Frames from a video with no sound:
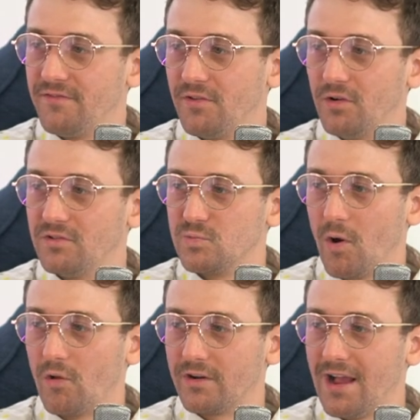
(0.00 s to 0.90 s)
for
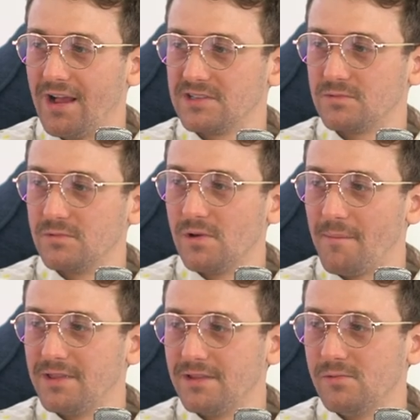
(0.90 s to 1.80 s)
spoiler cast. We, I
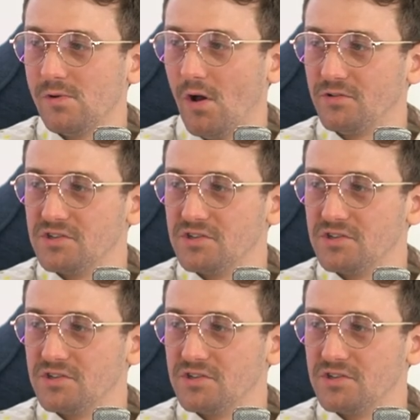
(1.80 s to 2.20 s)
mean, we all